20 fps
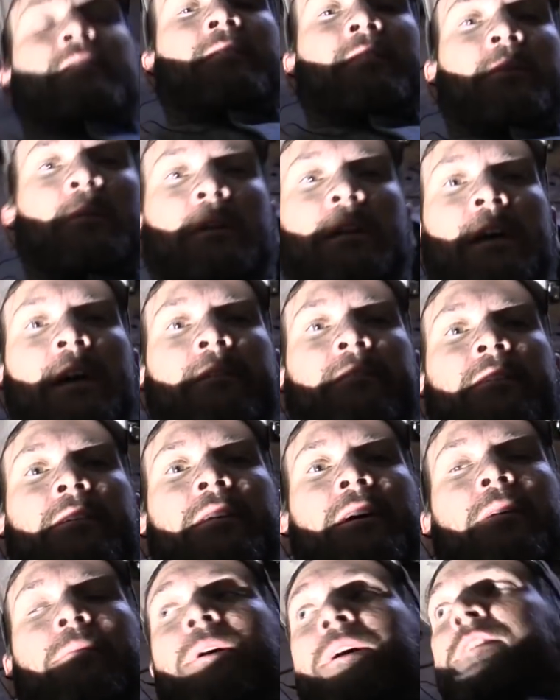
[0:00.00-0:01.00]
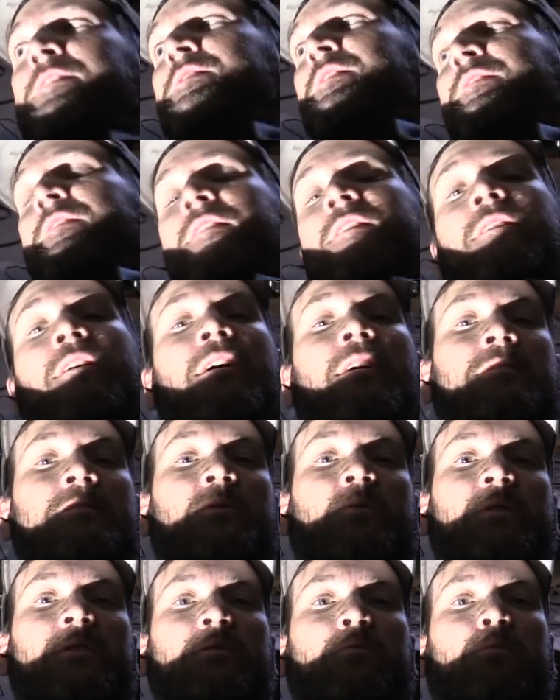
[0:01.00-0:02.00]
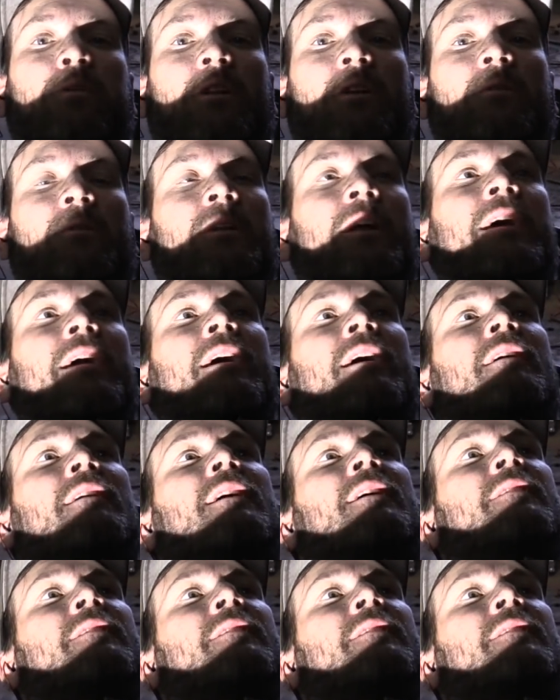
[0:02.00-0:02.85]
didn't really want to have to do that, but I just had the garage. Wind's blowing like hell